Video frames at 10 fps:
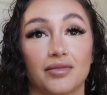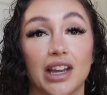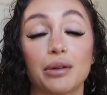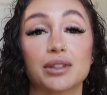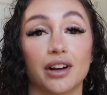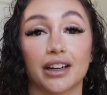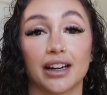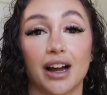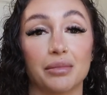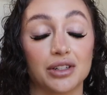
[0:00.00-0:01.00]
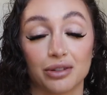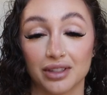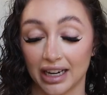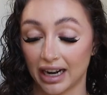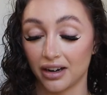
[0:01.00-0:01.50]
That was not gonna happen. She
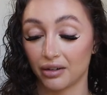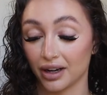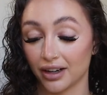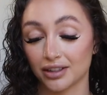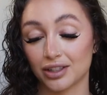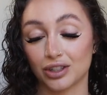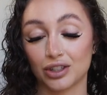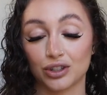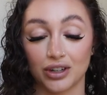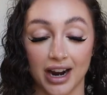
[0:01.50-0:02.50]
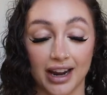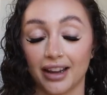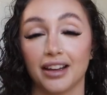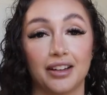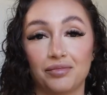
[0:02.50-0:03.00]
was like, I know it hurts, just try.